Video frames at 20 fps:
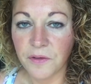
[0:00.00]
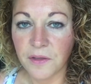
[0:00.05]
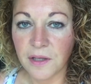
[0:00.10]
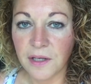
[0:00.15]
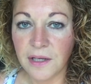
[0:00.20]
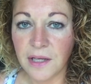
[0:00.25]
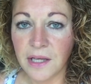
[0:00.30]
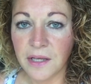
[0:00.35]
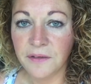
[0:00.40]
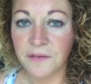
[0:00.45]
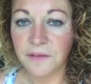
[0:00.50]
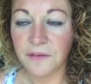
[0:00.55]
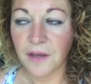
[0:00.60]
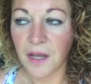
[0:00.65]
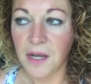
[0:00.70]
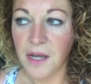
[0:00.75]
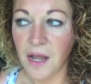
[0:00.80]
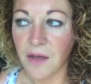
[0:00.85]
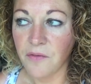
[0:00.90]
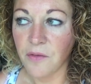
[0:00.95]
for the list,
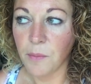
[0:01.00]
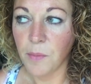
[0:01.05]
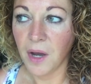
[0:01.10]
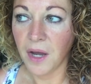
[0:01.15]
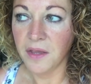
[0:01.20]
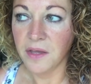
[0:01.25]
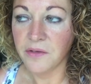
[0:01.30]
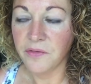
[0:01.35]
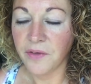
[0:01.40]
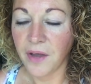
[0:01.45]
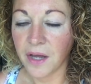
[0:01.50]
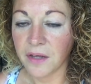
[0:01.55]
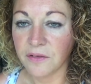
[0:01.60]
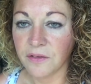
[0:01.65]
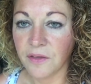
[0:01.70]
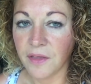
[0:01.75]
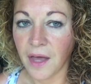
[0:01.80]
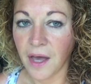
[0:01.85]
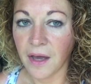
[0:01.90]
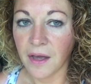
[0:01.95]
never mind the
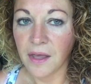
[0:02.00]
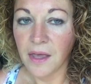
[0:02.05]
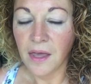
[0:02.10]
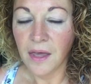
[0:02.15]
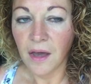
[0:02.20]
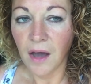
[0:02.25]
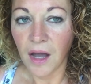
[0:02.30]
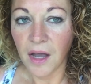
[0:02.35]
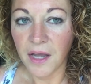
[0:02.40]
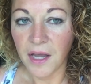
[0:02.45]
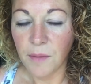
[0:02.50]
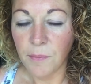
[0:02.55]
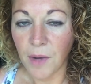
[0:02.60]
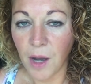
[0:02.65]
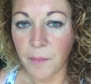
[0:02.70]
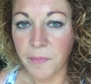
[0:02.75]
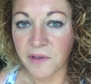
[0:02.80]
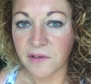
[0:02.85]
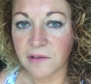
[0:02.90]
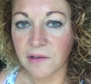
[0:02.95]
fact that it
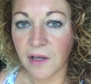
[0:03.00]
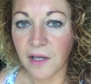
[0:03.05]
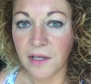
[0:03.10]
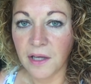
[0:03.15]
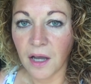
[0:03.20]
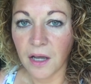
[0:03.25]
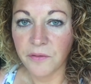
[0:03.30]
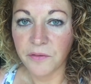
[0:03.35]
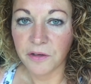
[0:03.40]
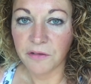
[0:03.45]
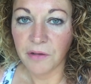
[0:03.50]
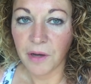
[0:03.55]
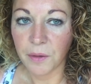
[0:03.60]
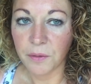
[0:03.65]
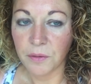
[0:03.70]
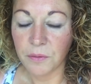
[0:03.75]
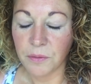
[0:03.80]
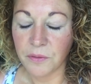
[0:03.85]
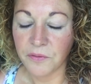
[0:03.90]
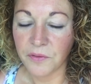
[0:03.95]
might be slightly
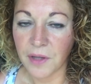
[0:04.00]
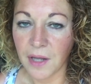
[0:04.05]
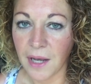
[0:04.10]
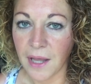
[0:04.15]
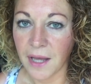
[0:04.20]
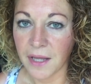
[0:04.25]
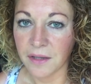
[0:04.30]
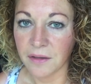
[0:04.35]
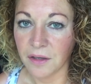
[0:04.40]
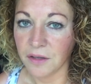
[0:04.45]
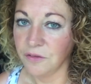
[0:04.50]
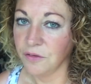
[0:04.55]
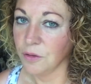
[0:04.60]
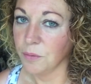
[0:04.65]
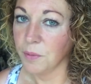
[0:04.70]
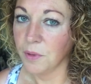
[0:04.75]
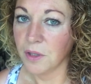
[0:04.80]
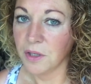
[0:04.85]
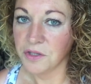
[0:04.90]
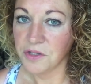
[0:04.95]
overcrowded with Guerlain. I do
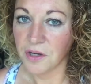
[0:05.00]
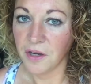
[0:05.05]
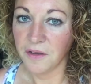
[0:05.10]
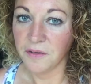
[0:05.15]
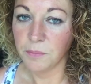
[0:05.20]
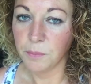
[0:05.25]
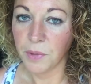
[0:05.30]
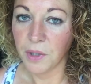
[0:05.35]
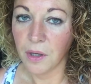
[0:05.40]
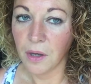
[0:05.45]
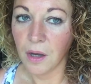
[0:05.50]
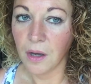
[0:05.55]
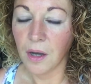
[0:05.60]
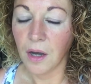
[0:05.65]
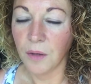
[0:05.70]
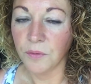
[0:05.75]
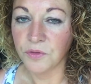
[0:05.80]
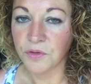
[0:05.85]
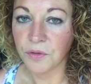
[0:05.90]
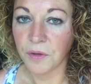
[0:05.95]
apologise, but
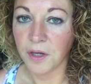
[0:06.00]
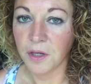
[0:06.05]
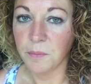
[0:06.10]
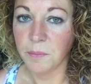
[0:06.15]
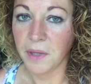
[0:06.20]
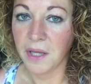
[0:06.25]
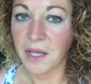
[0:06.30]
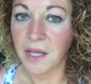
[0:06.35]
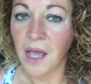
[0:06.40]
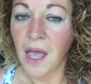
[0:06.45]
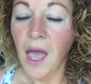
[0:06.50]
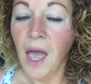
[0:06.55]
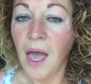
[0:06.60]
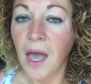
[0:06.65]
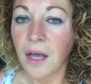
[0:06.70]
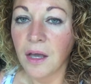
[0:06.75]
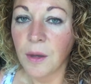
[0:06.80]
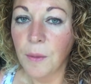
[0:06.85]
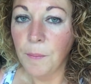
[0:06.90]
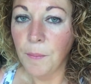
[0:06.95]
I'm trying to be
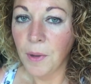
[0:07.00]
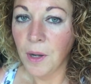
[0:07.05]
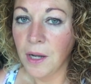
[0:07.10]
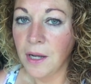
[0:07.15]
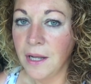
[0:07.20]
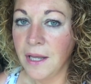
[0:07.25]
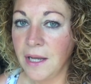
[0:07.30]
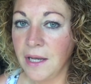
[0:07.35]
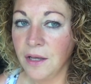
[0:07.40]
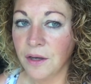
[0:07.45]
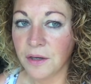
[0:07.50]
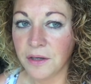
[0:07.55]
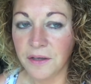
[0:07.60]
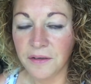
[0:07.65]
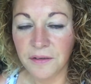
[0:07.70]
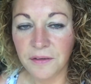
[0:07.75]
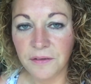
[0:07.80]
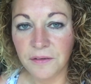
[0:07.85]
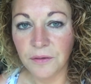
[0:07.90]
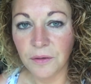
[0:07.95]
completely
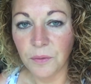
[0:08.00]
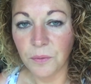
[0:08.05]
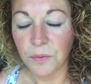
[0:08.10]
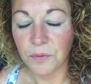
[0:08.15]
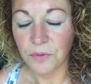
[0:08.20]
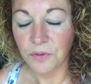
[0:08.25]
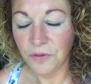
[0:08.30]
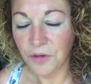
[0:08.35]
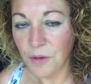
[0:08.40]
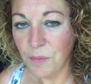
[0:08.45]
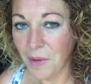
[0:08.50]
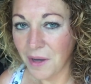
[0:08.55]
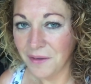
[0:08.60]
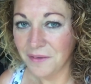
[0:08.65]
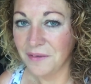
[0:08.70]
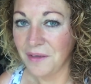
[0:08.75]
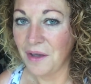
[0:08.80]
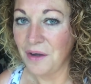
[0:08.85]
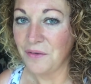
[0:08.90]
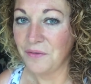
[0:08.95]
honest to
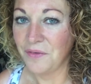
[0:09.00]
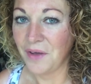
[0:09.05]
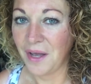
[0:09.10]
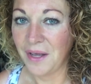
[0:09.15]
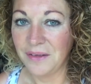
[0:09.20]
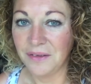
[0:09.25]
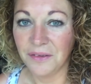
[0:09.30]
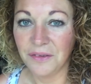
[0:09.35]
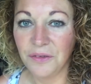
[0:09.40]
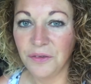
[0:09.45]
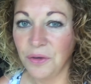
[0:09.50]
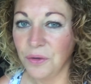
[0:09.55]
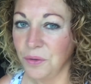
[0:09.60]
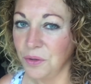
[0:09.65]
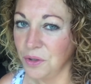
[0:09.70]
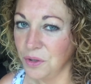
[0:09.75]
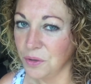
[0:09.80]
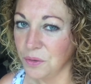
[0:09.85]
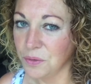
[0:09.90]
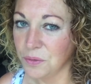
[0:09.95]
myself and to
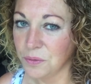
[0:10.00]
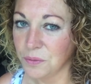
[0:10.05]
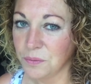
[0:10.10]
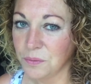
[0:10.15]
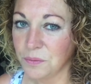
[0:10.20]
you.